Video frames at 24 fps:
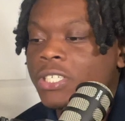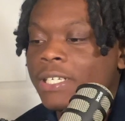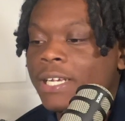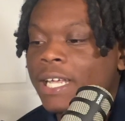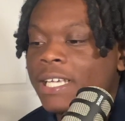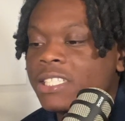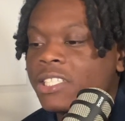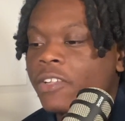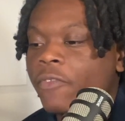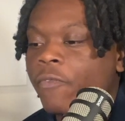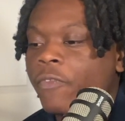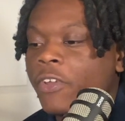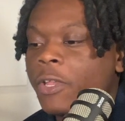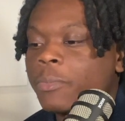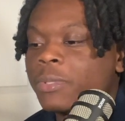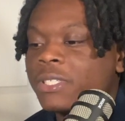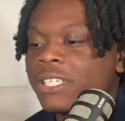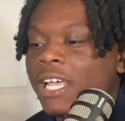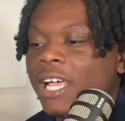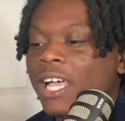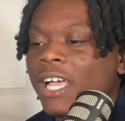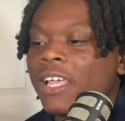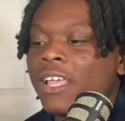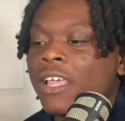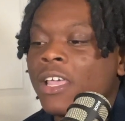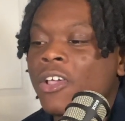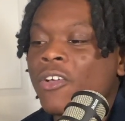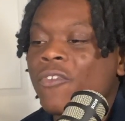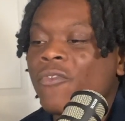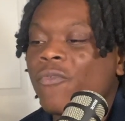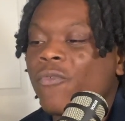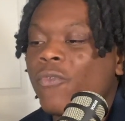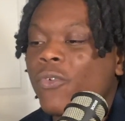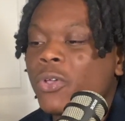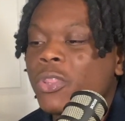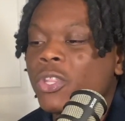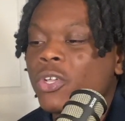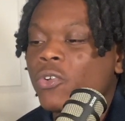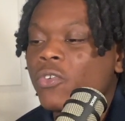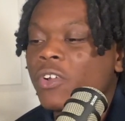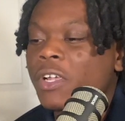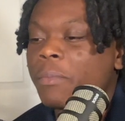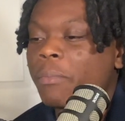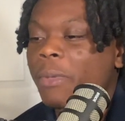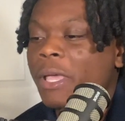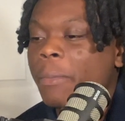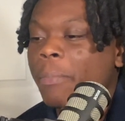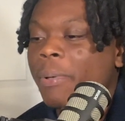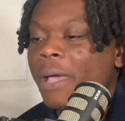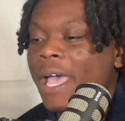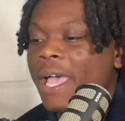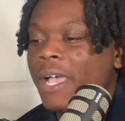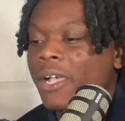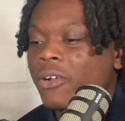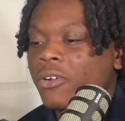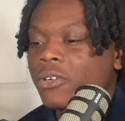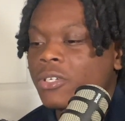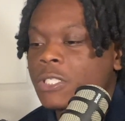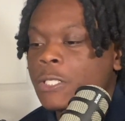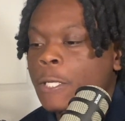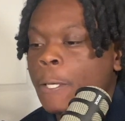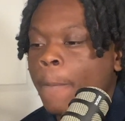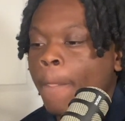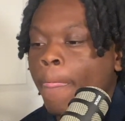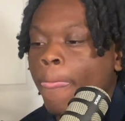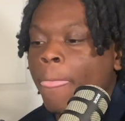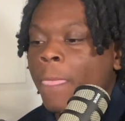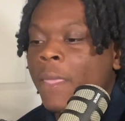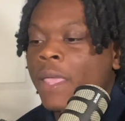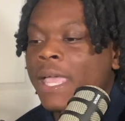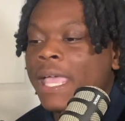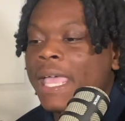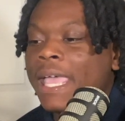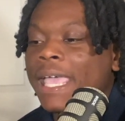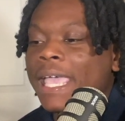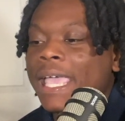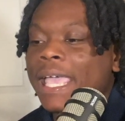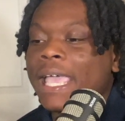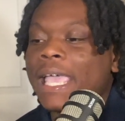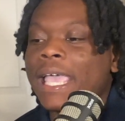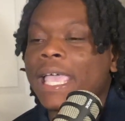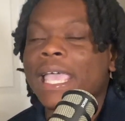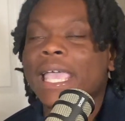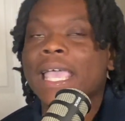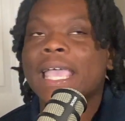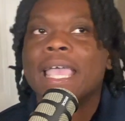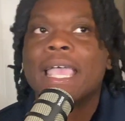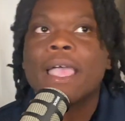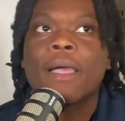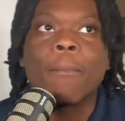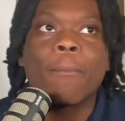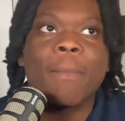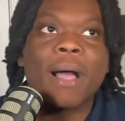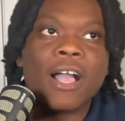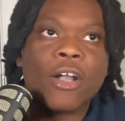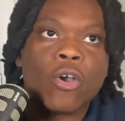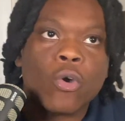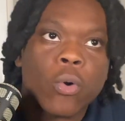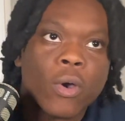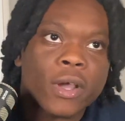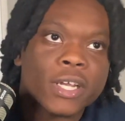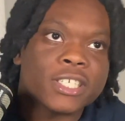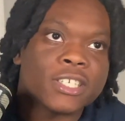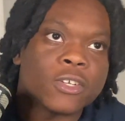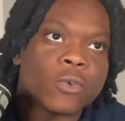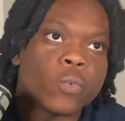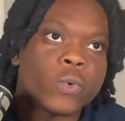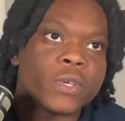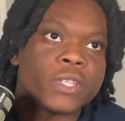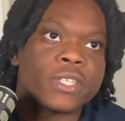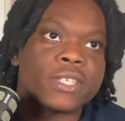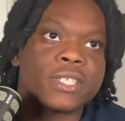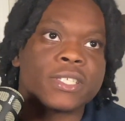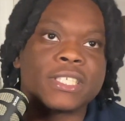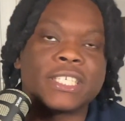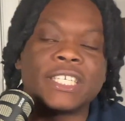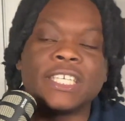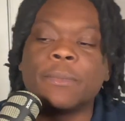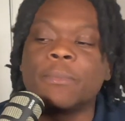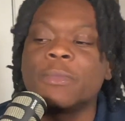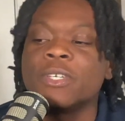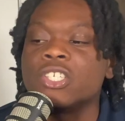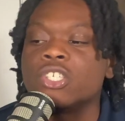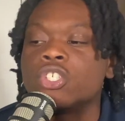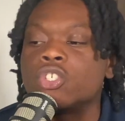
and that's the flip side for the Green Bay Packers. My question with this team is